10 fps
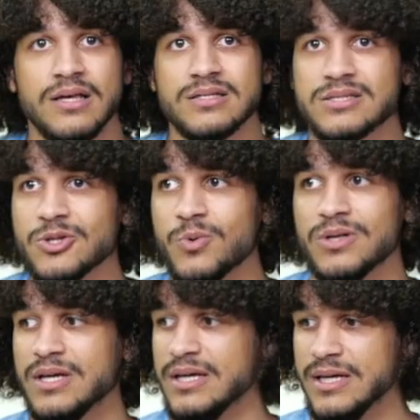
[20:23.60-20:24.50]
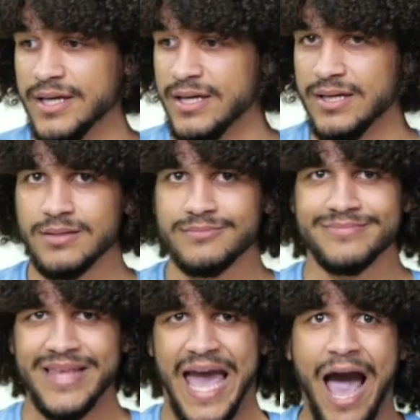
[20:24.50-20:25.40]
So
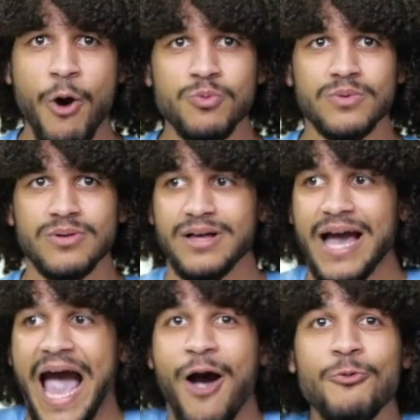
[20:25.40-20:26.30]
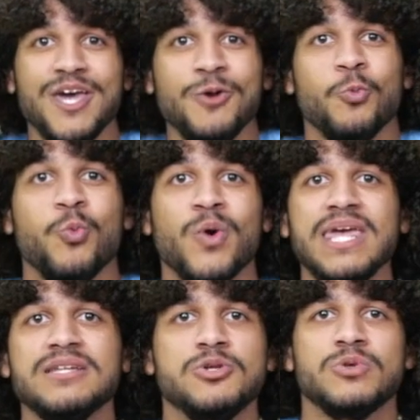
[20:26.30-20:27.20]
how can
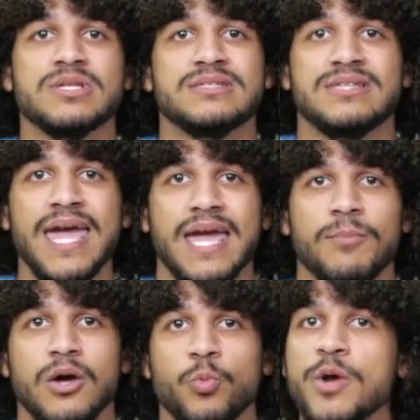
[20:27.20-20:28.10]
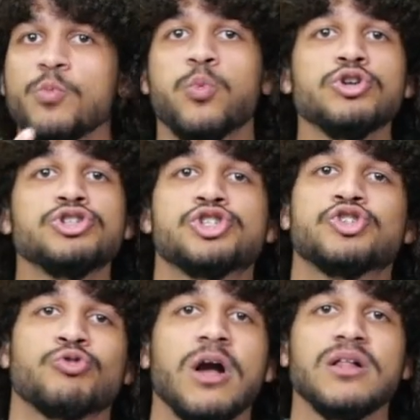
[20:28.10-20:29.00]
we do the same? When we're
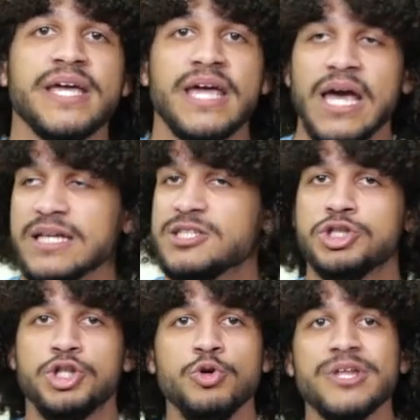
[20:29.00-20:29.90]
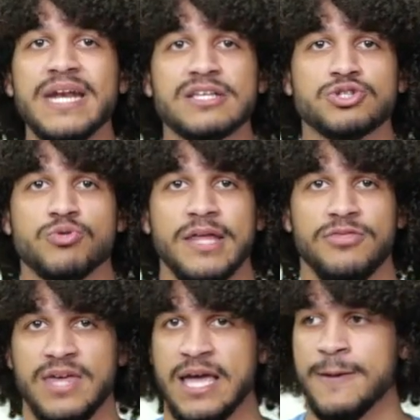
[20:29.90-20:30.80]
struggling to do the next right
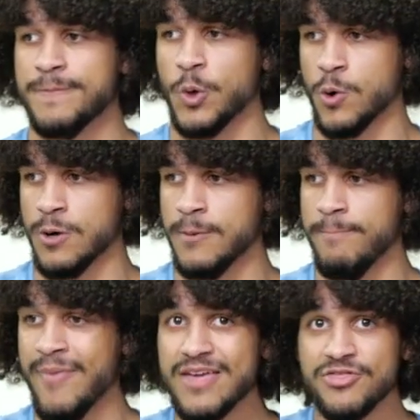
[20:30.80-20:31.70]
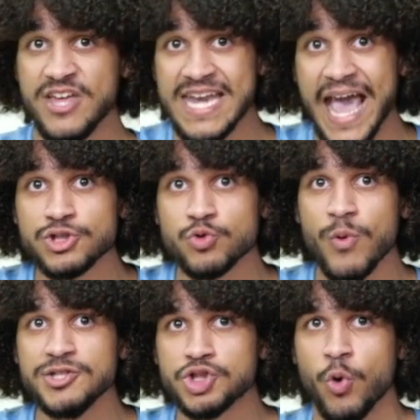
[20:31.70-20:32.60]
thing or make the next
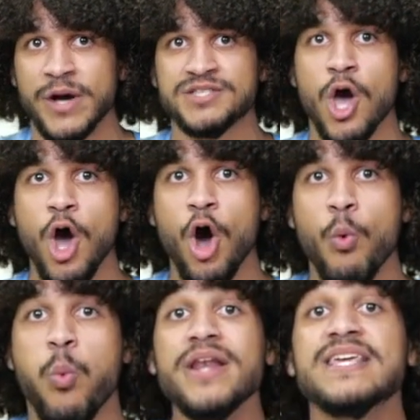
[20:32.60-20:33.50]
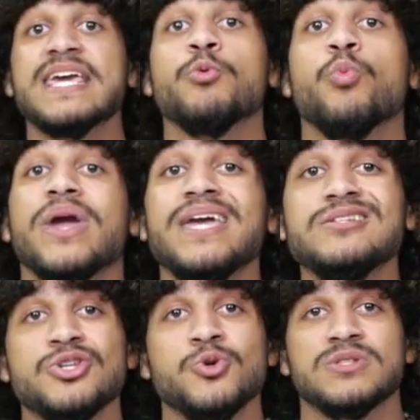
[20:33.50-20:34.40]
right choice, what can we
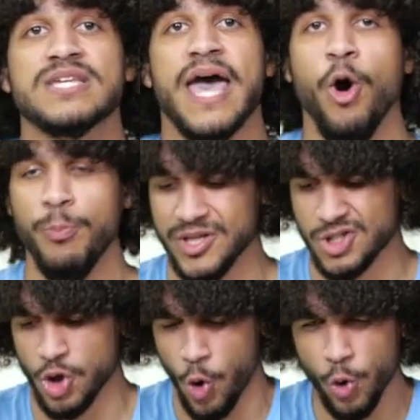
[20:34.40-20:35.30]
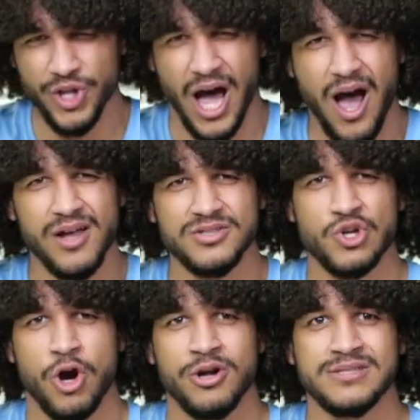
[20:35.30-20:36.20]
do to help us hold on
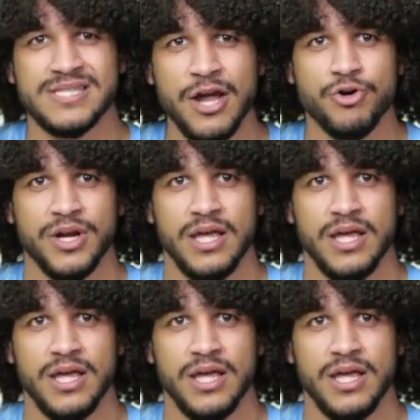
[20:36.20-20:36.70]
to our integrity?